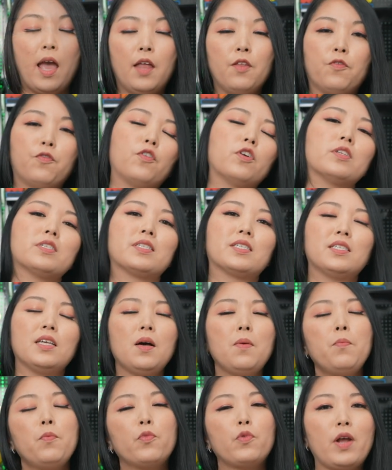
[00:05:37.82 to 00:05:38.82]
And for
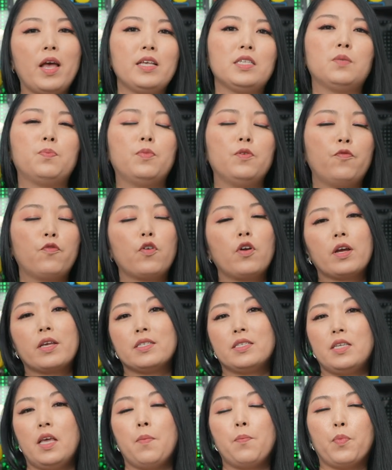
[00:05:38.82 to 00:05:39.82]
some recipe, for
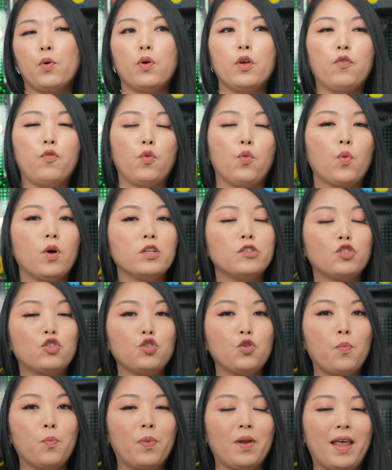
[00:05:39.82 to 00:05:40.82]
example, if you want
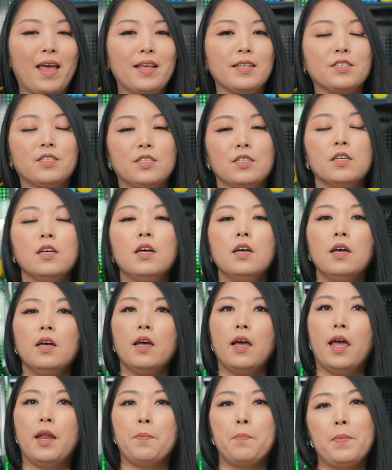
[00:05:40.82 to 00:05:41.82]
to blend
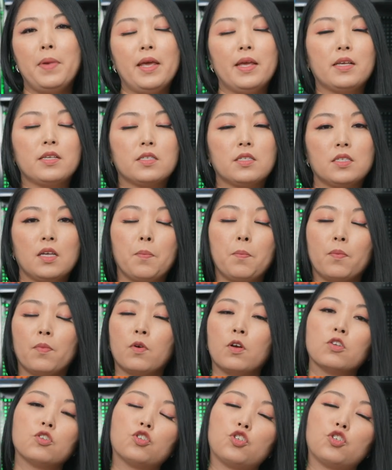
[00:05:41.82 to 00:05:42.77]
and make some